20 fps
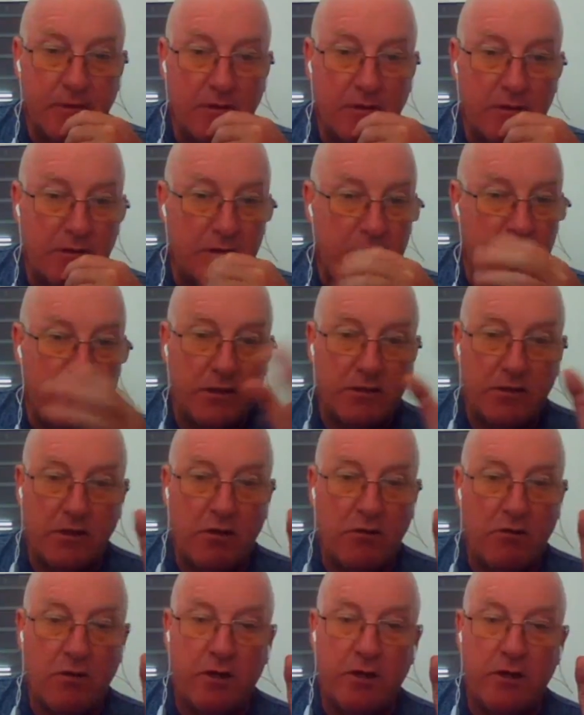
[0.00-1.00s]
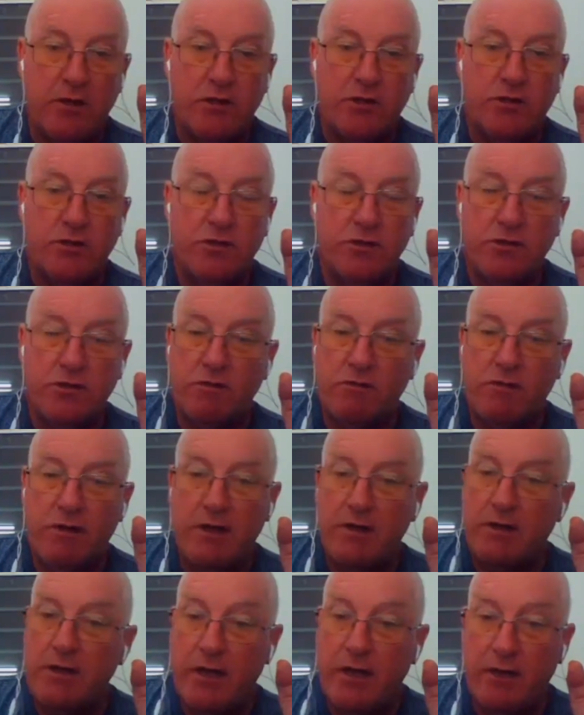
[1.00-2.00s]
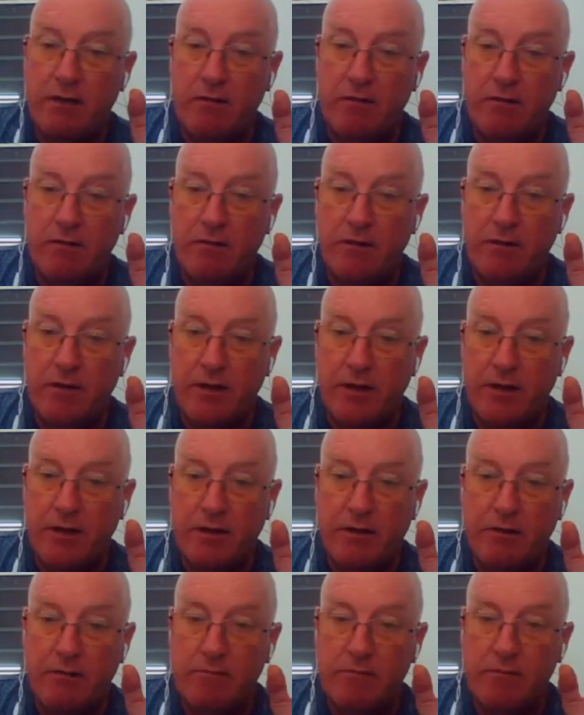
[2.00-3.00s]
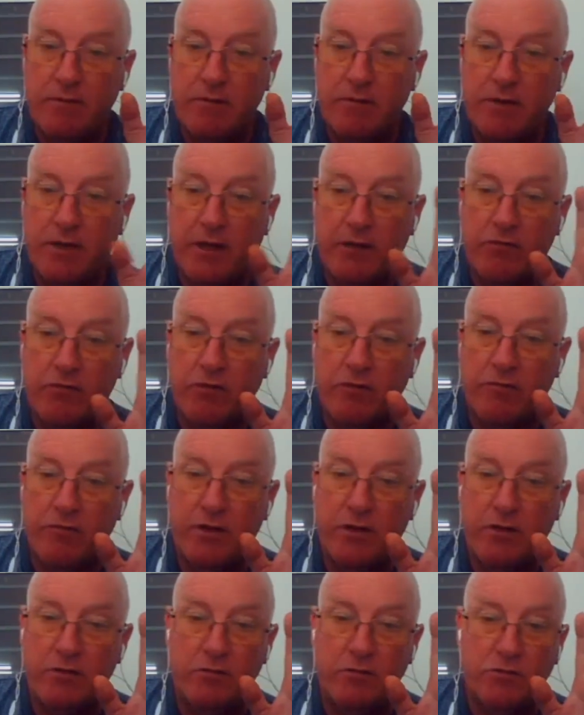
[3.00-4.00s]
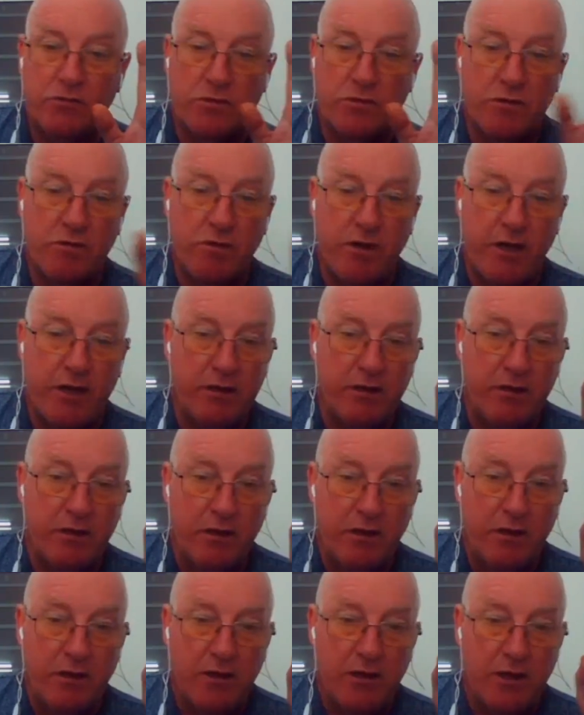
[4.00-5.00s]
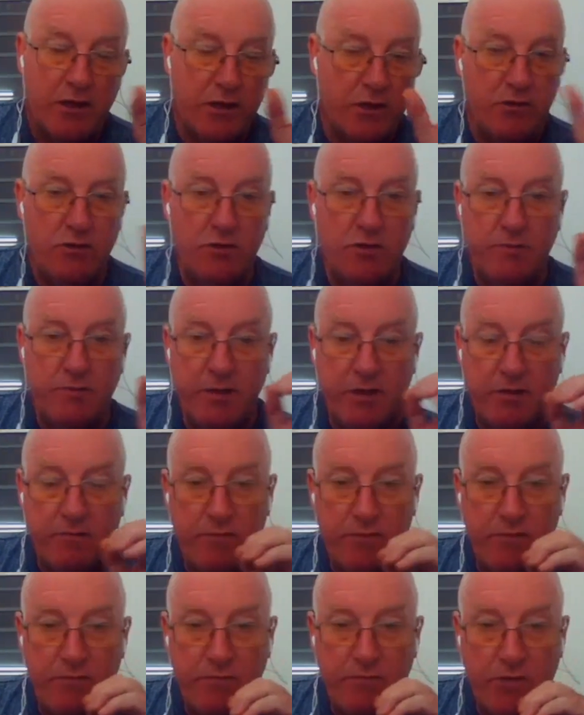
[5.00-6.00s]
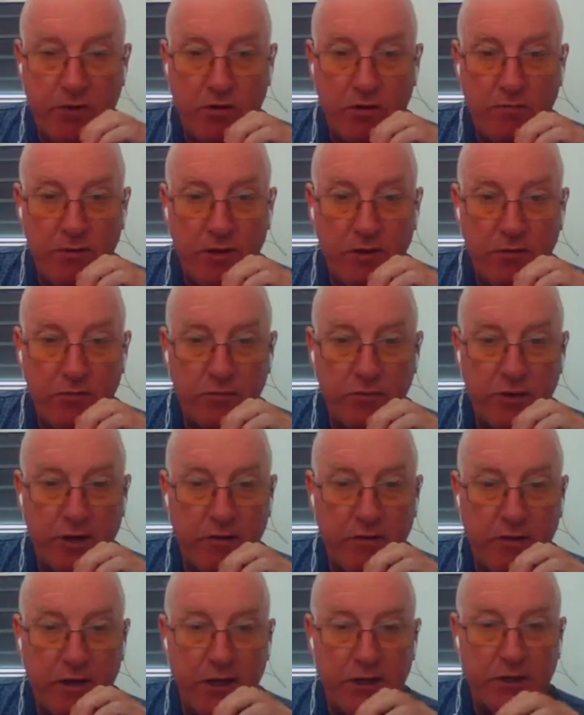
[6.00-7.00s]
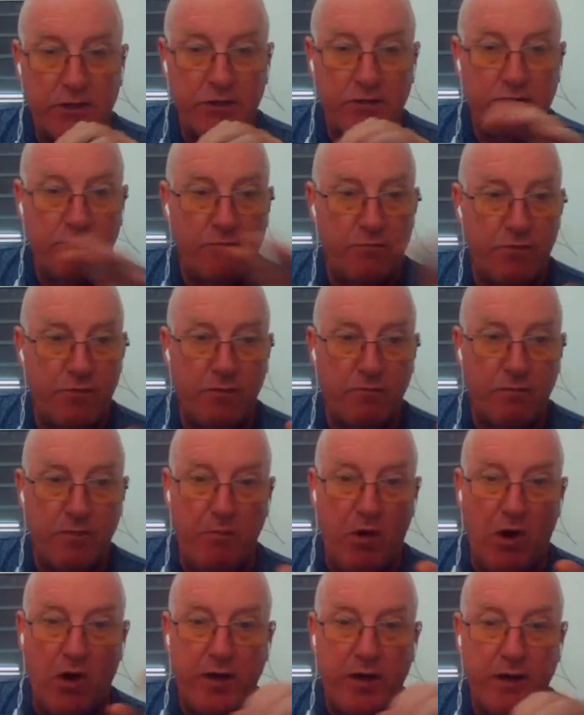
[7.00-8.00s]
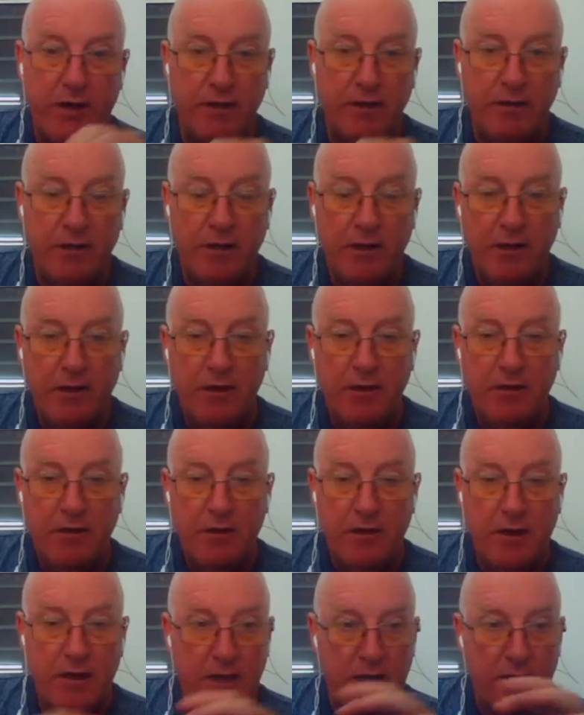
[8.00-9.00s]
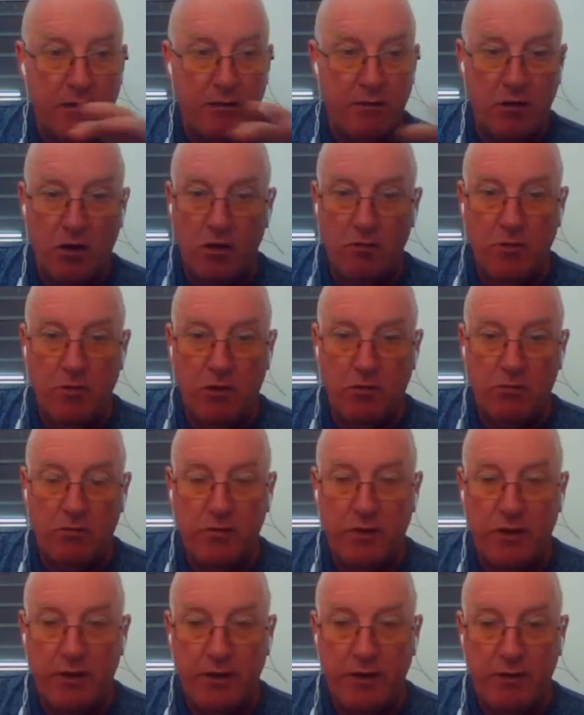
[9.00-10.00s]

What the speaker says: There's a whole lot of issues around that. Electric vehicles create a huge amount of environmental degradation from the mining, cobalt and